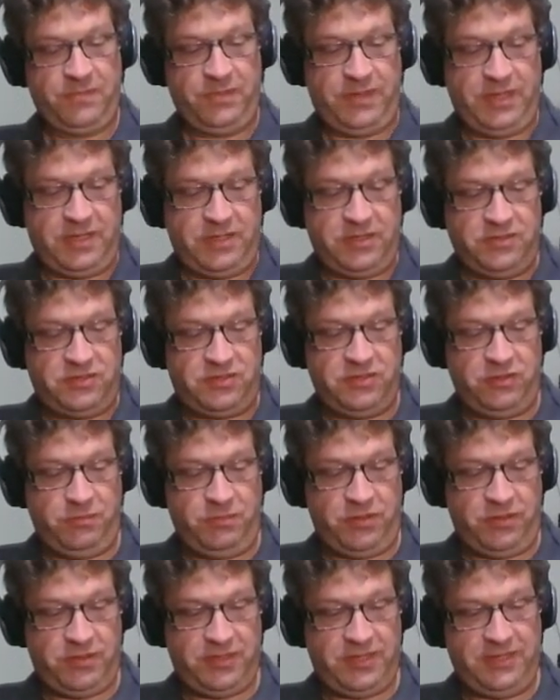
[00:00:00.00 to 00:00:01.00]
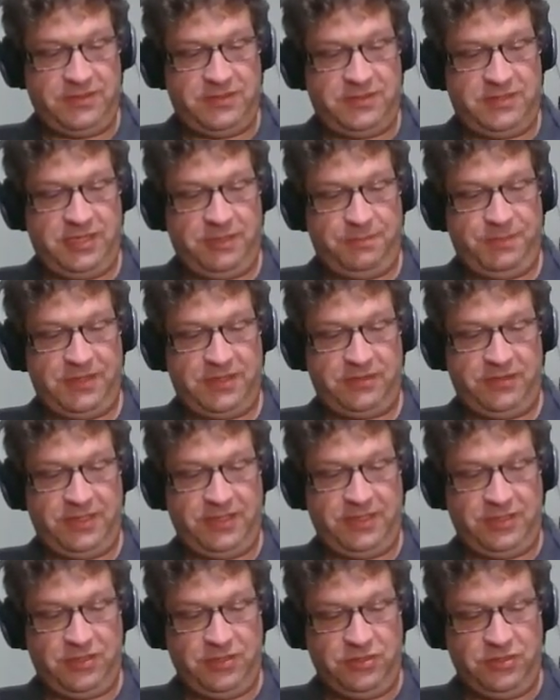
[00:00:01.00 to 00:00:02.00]
The consumer is
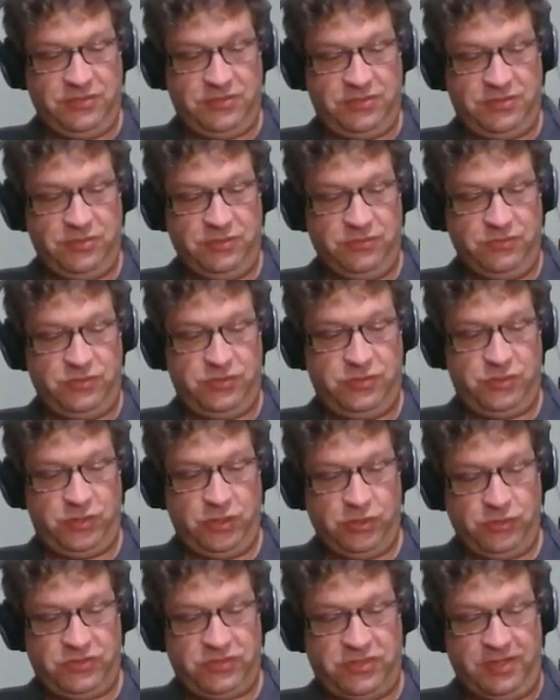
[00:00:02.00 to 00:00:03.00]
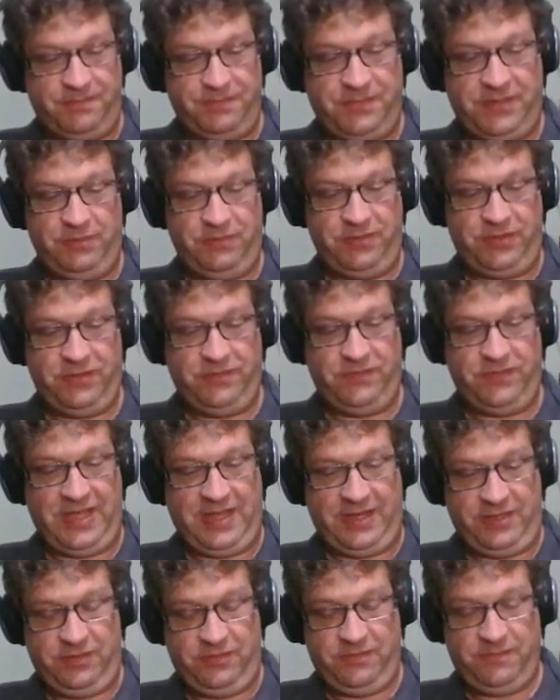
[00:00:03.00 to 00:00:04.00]
typically used to do something with a
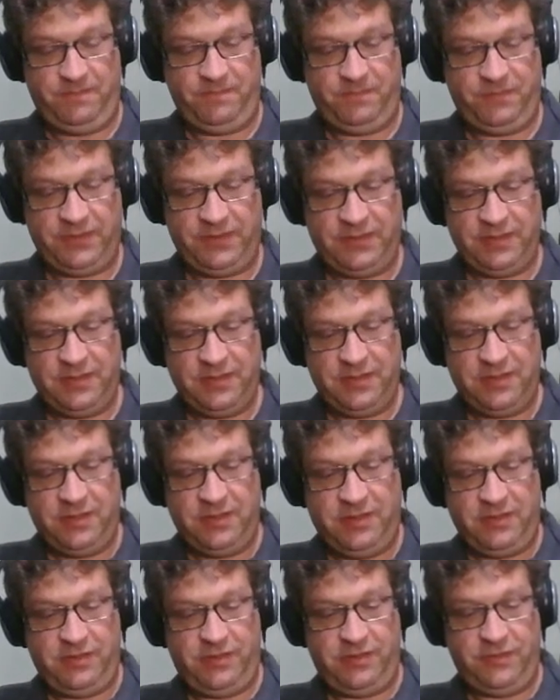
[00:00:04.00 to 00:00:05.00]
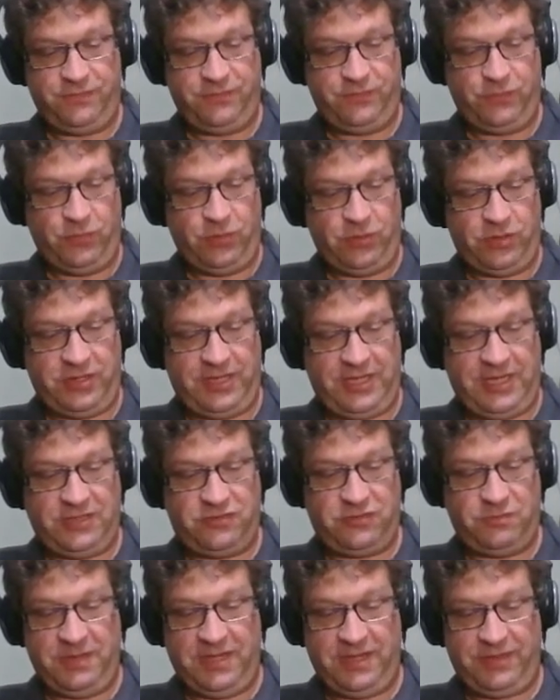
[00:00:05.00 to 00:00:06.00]
value. The for
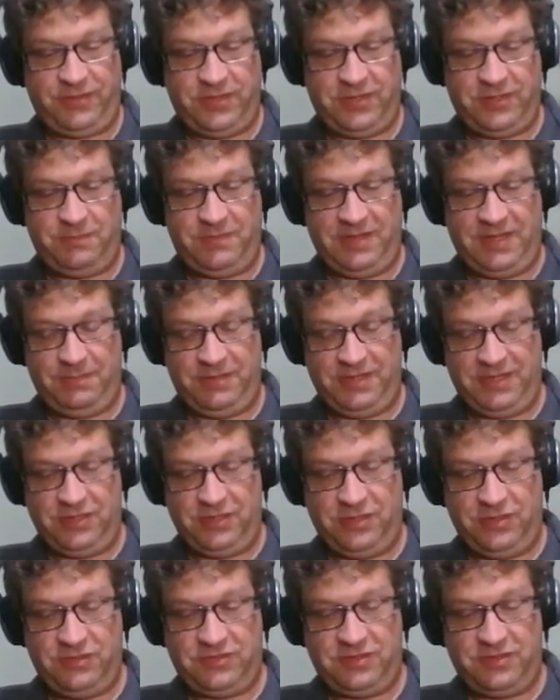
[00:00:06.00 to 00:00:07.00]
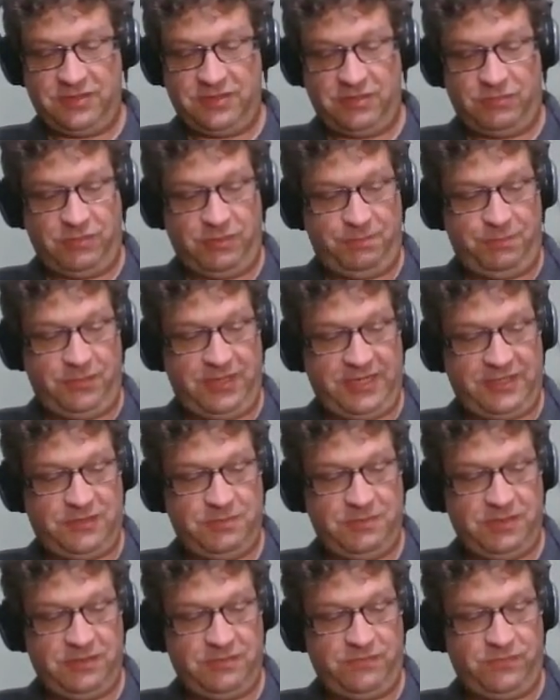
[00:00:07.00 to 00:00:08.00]
each method may be used as a
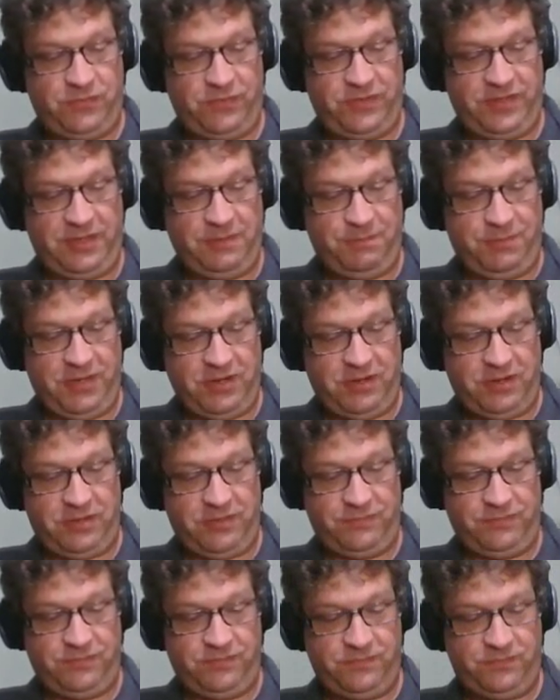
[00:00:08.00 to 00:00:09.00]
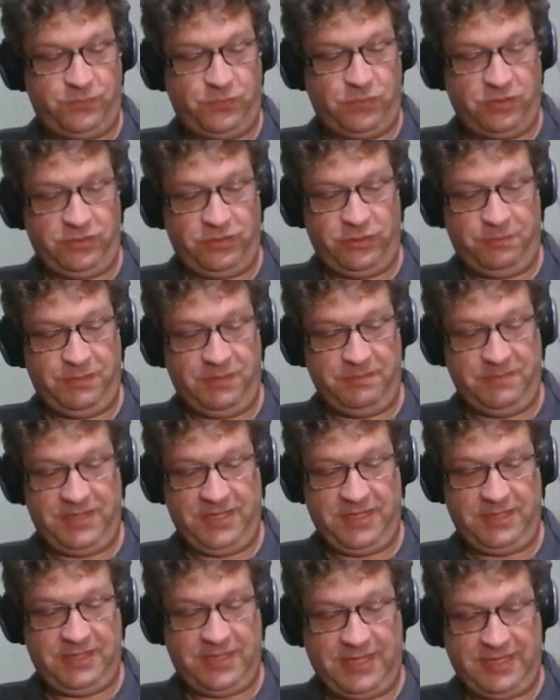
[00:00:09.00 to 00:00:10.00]
replacement for the imperative for loop in
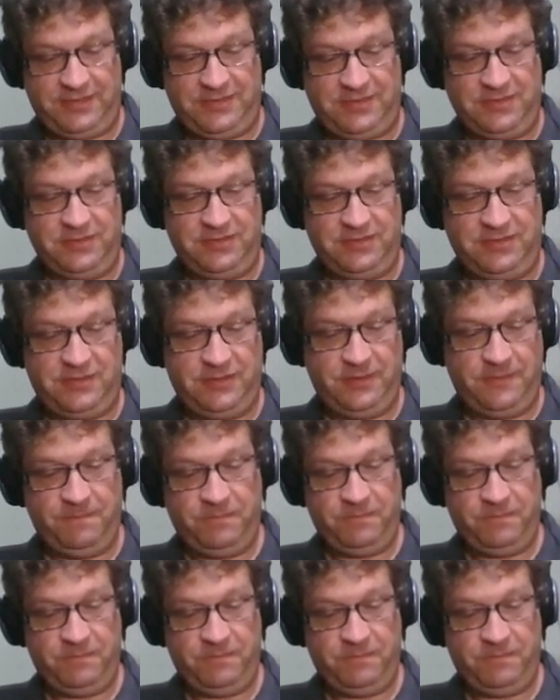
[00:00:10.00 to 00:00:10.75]
many cases.